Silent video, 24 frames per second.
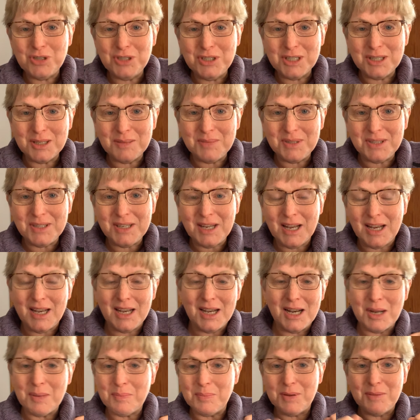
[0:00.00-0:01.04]
did them standing
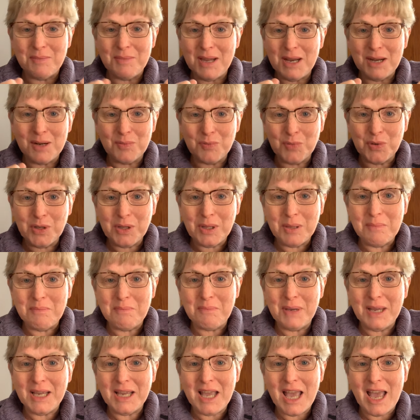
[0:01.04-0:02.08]
up and made them really
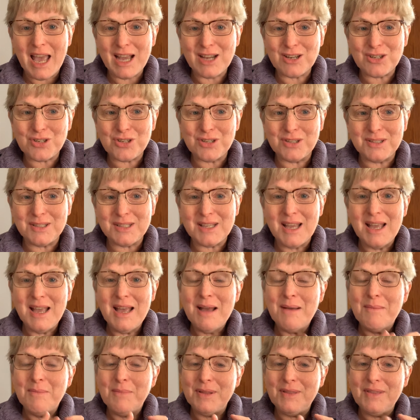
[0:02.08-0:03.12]
big actions.
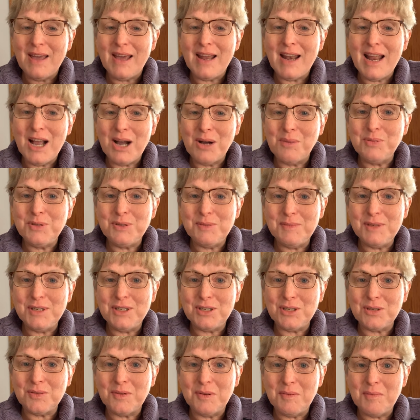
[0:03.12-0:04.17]
But that helps me
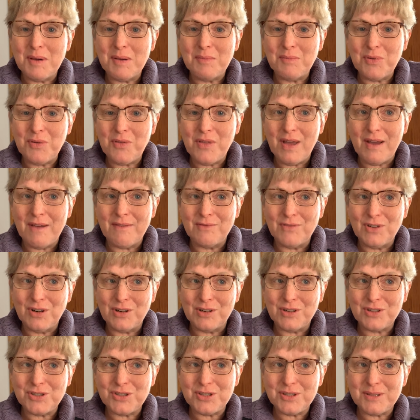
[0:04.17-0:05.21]
to remember that
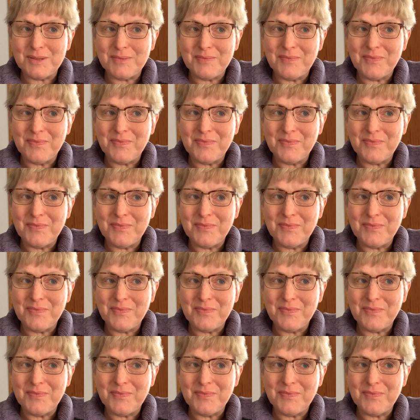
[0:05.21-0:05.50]
verse.